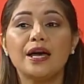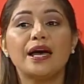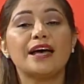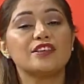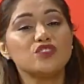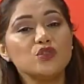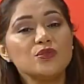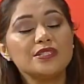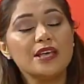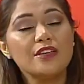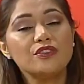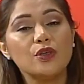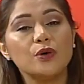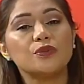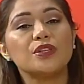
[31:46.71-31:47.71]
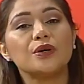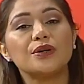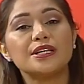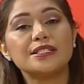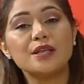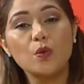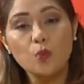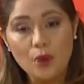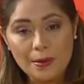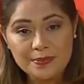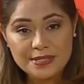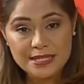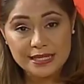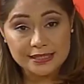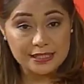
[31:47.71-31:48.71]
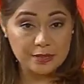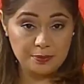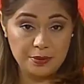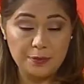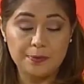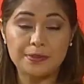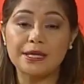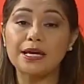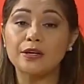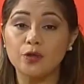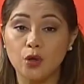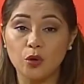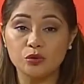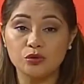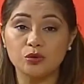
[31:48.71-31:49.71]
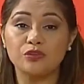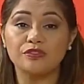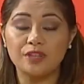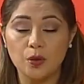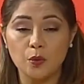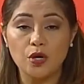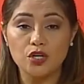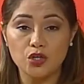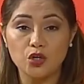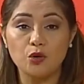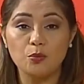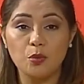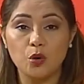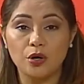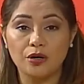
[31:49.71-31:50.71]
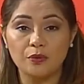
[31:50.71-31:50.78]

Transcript: As you said, though, there is a website that people can go to if they want to know more.